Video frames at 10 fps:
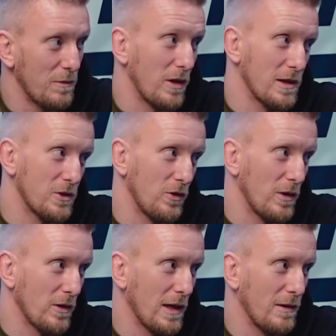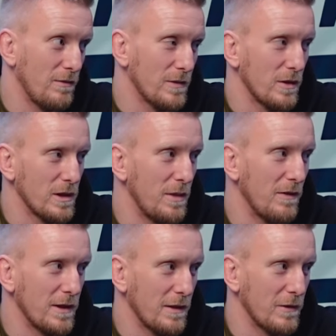Brian's doing okay. So yeah. it's a bit
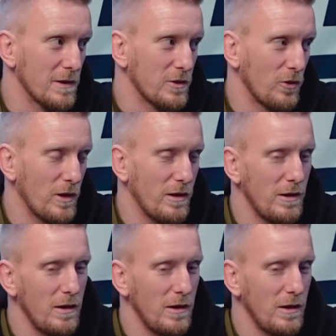of a different story.